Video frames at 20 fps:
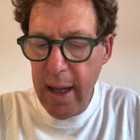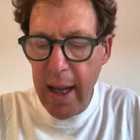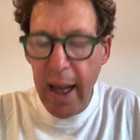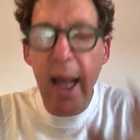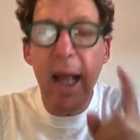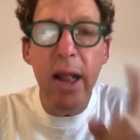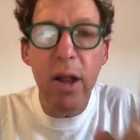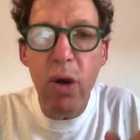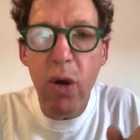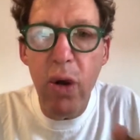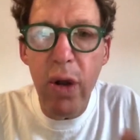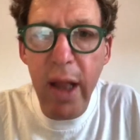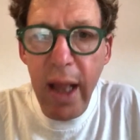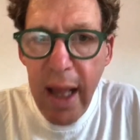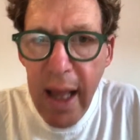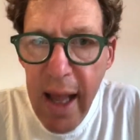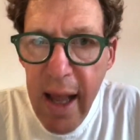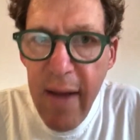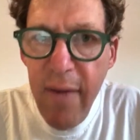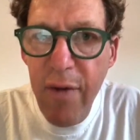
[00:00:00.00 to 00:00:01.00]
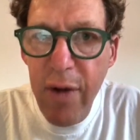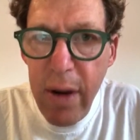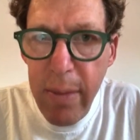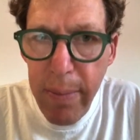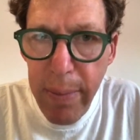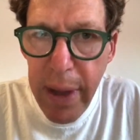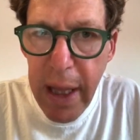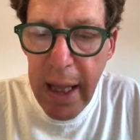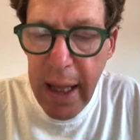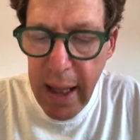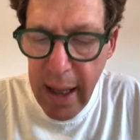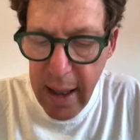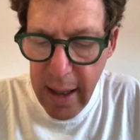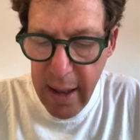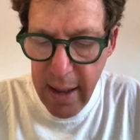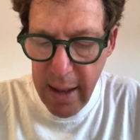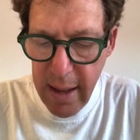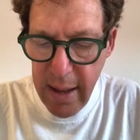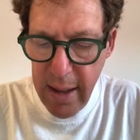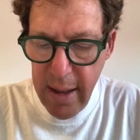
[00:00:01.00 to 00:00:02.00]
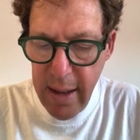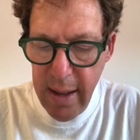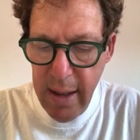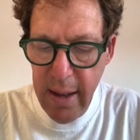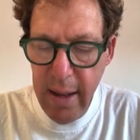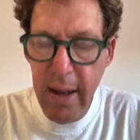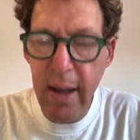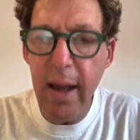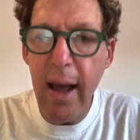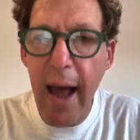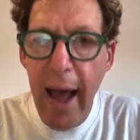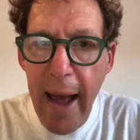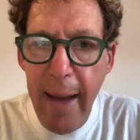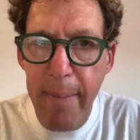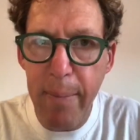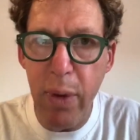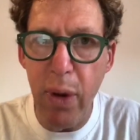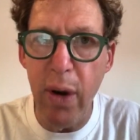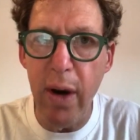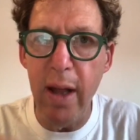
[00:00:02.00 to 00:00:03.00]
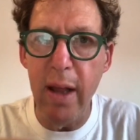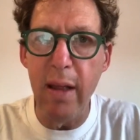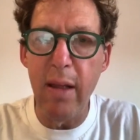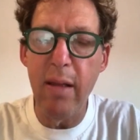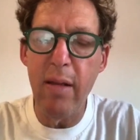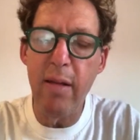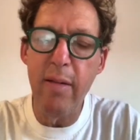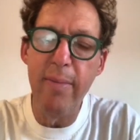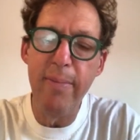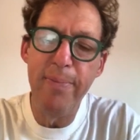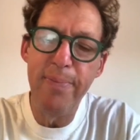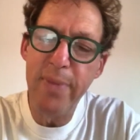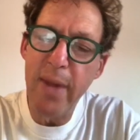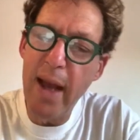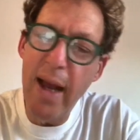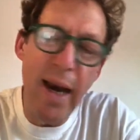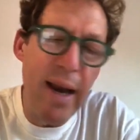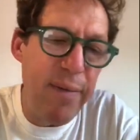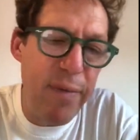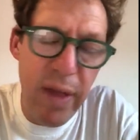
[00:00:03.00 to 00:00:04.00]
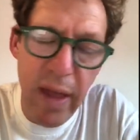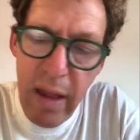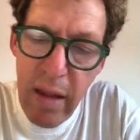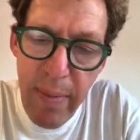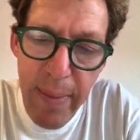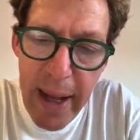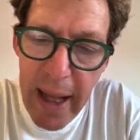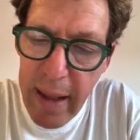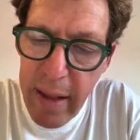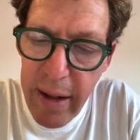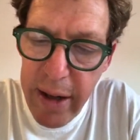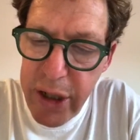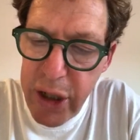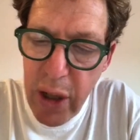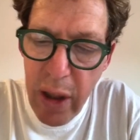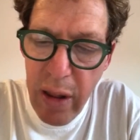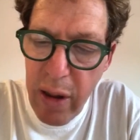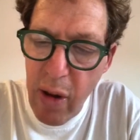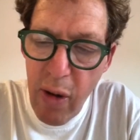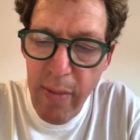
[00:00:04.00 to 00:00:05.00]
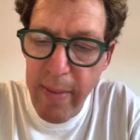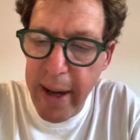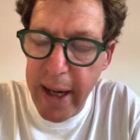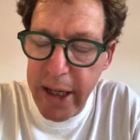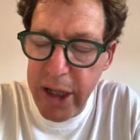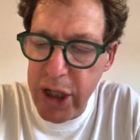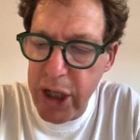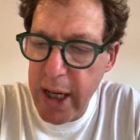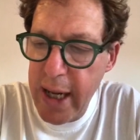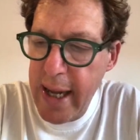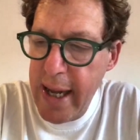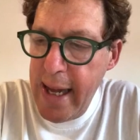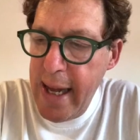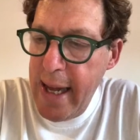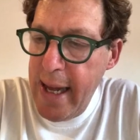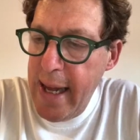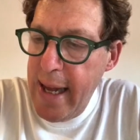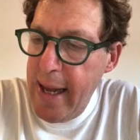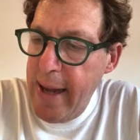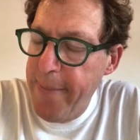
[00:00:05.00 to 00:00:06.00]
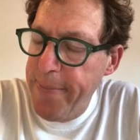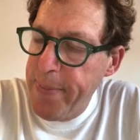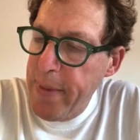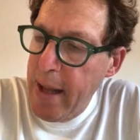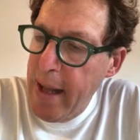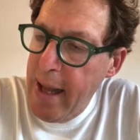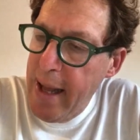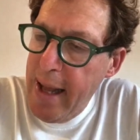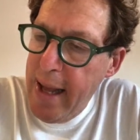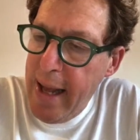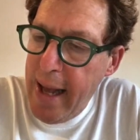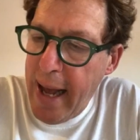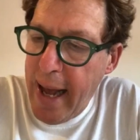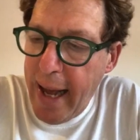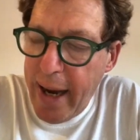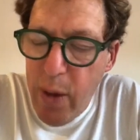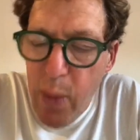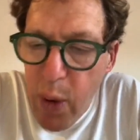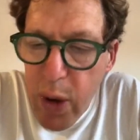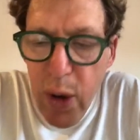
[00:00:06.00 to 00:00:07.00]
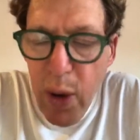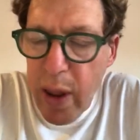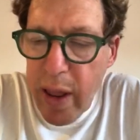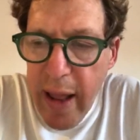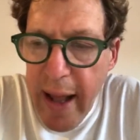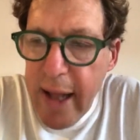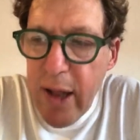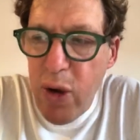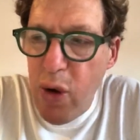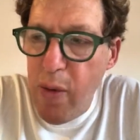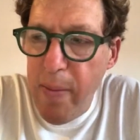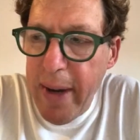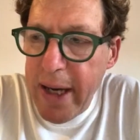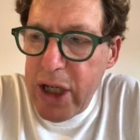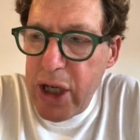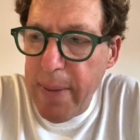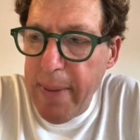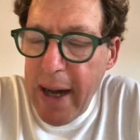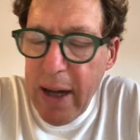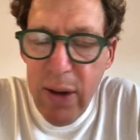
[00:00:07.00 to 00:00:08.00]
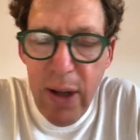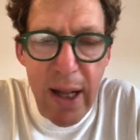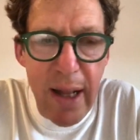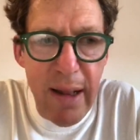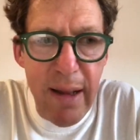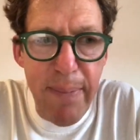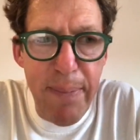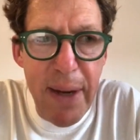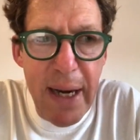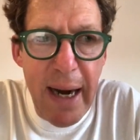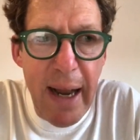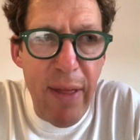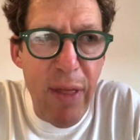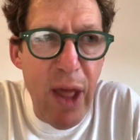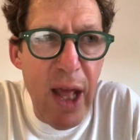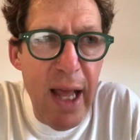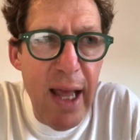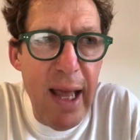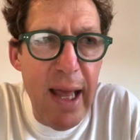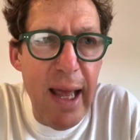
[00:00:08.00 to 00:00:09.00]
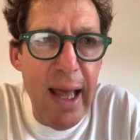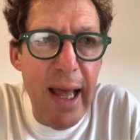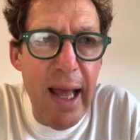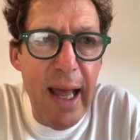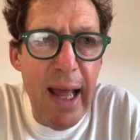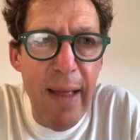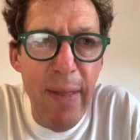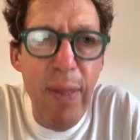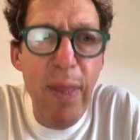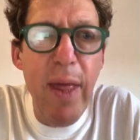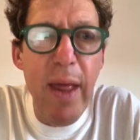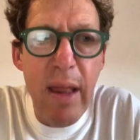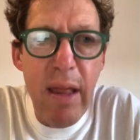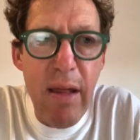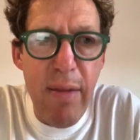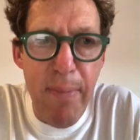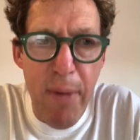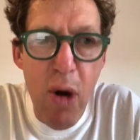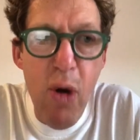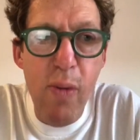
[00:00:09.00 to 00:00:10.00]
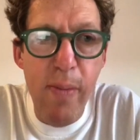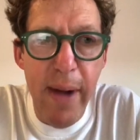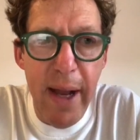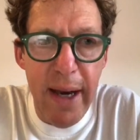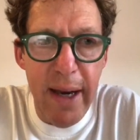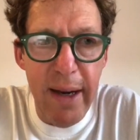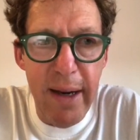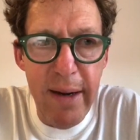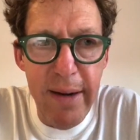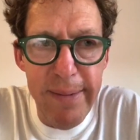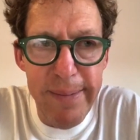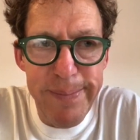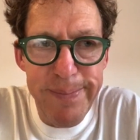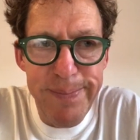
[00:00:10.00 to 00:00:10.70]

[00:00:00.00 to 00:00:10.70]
It could even be ambulance. I love this passage so much. I don't want to say too much about it, but I think in this moment